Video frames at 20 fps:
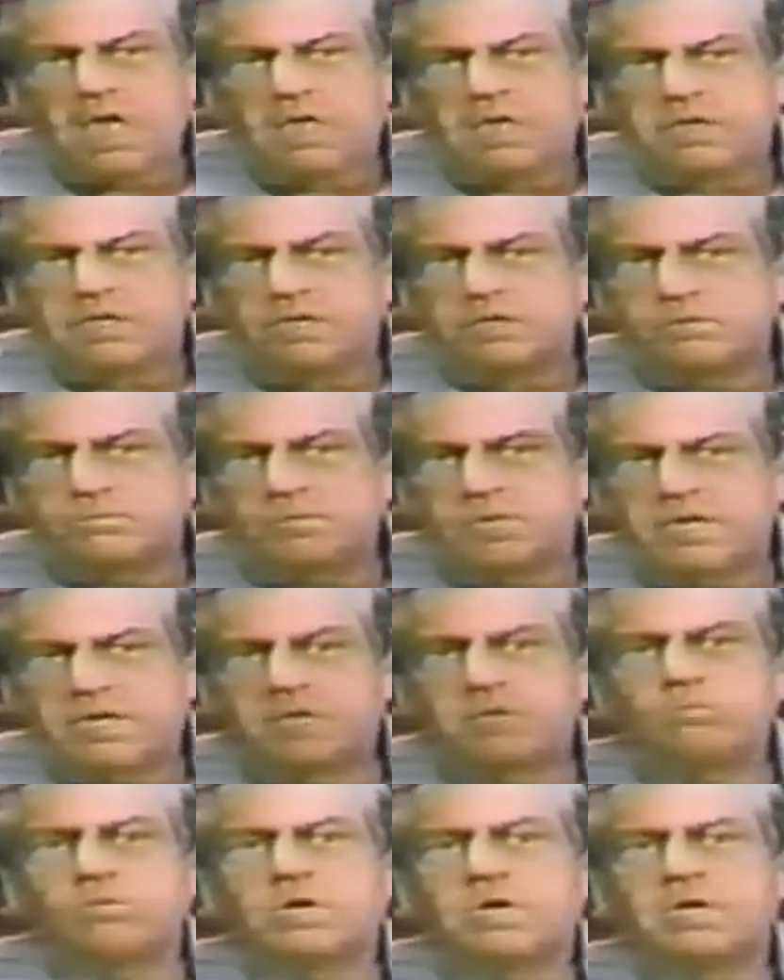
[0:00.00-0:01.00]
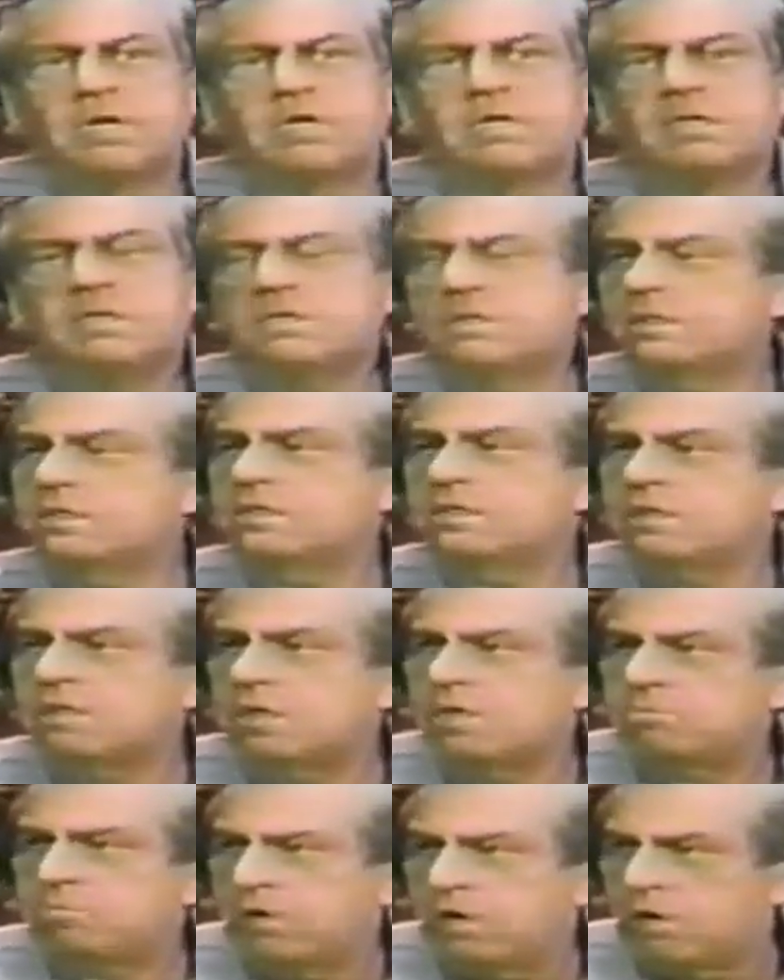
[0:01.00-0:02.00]
These men were
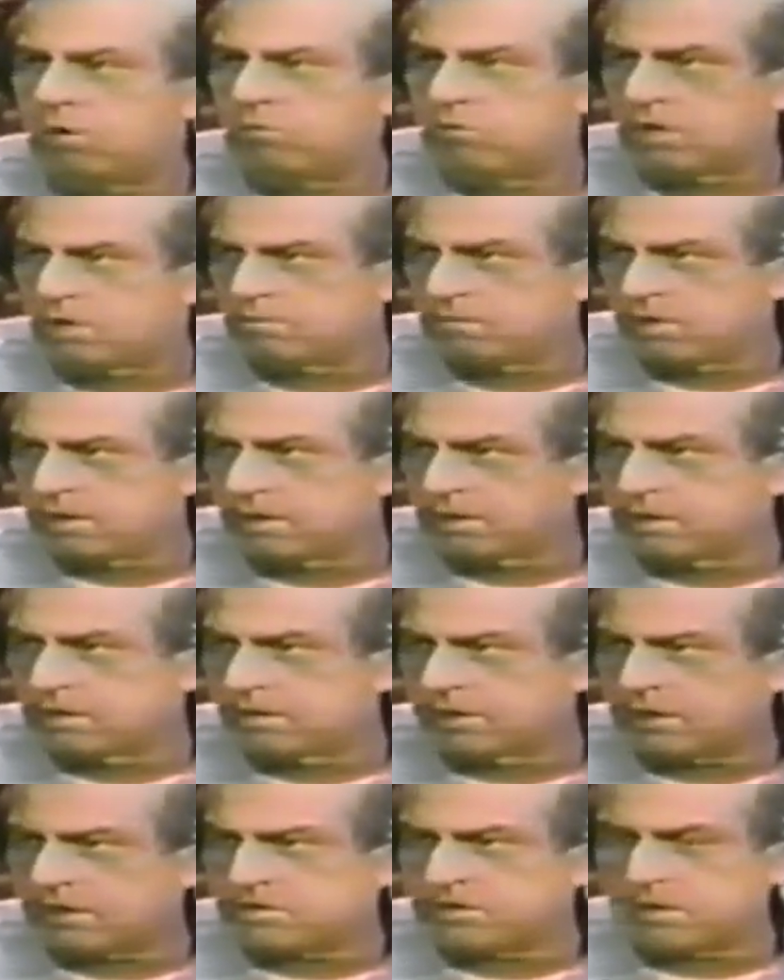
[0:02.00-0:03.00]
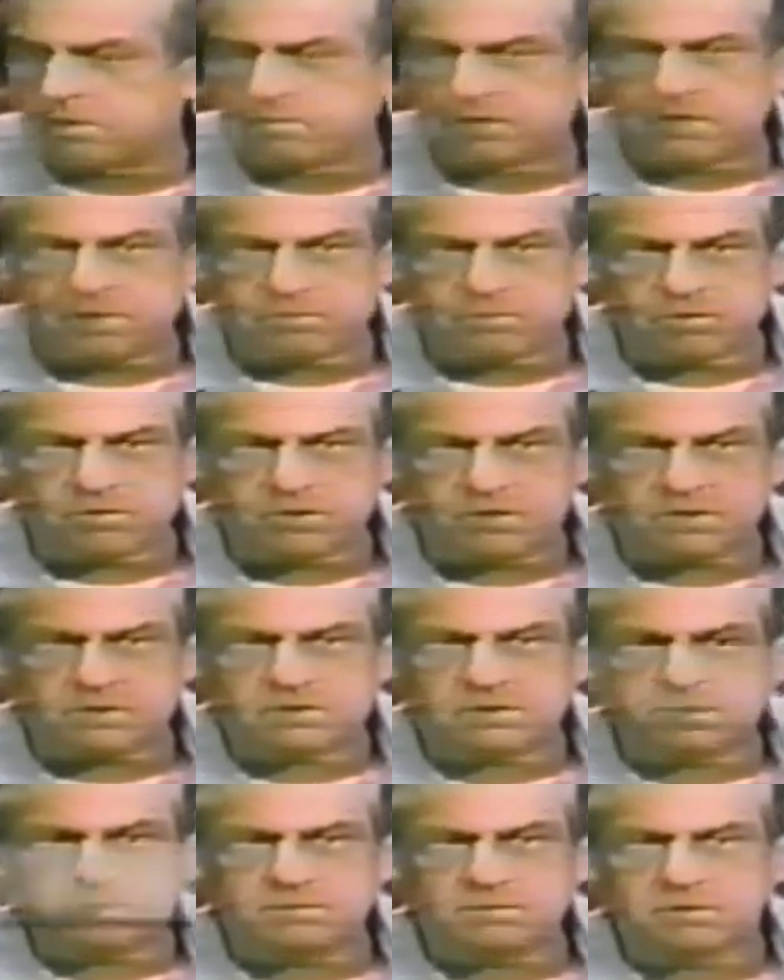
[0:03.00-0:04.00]
Paul Warburg, a German immigrant,
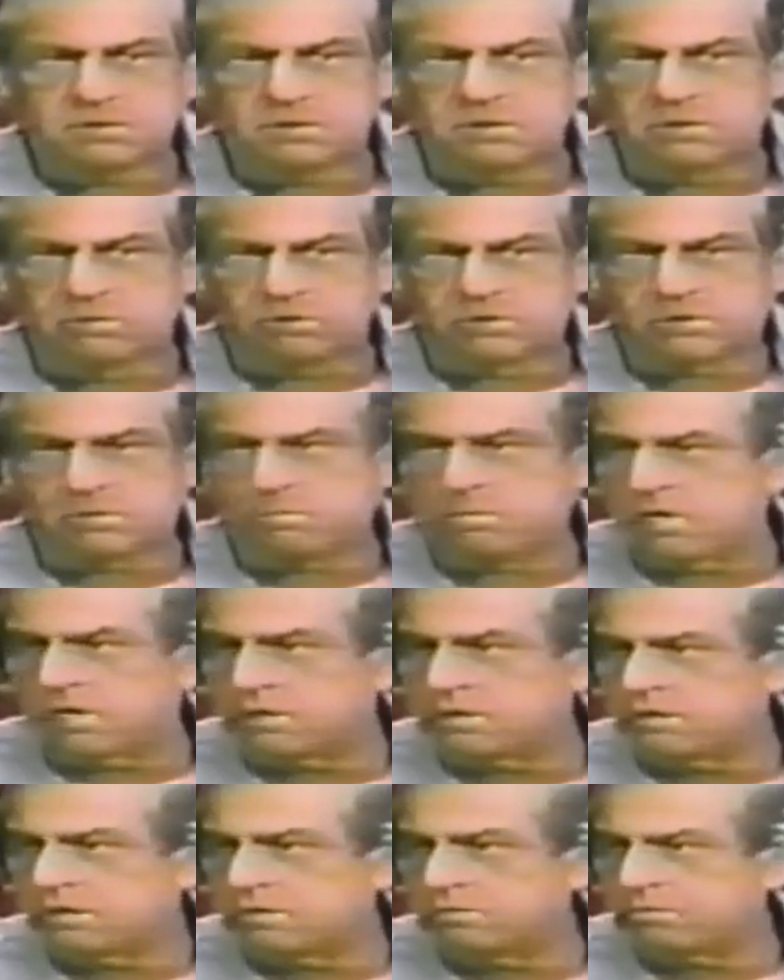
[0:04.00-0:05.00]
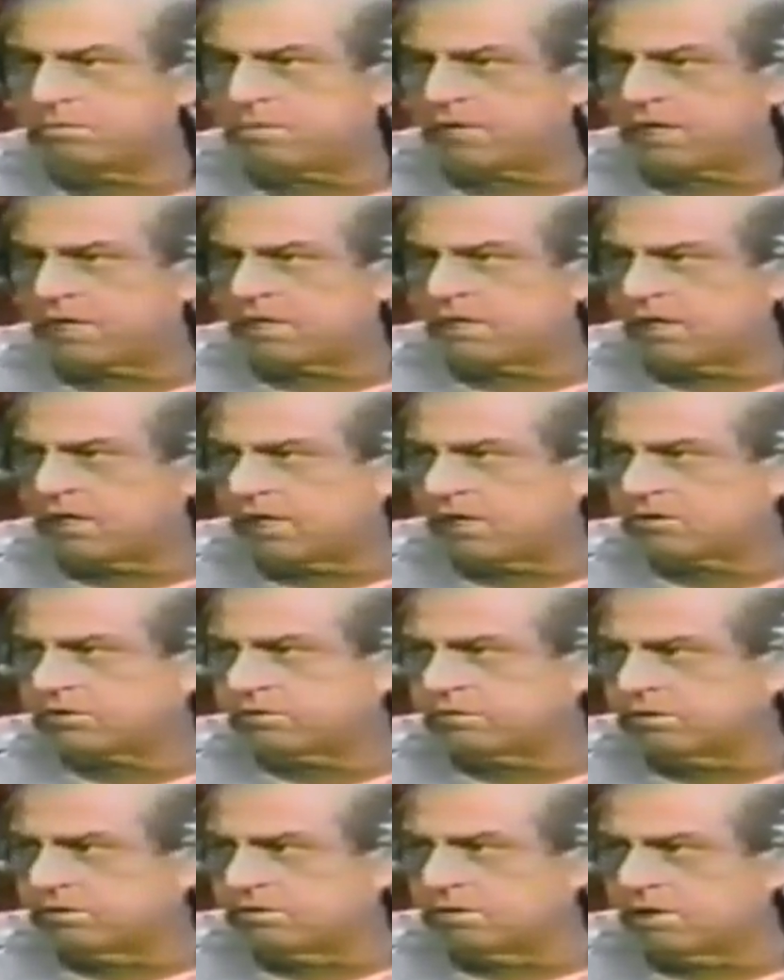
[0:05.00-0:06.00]
who was a partner of the banking house
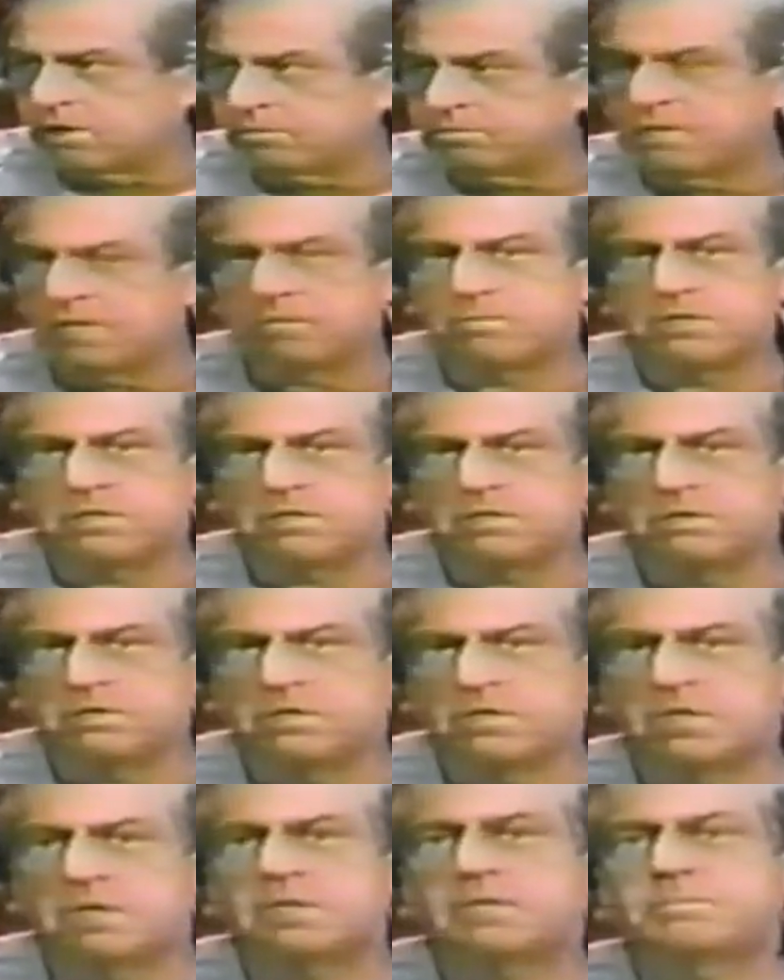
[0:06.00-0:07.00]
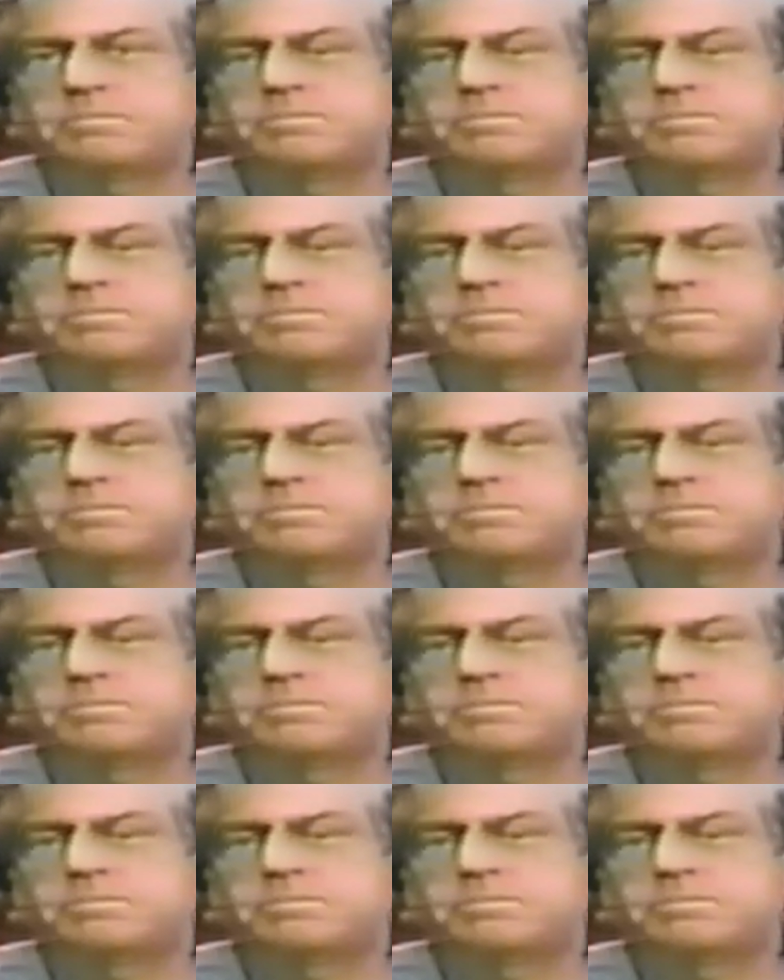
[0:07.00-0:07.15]
of Kuhn Loeb Company in New York.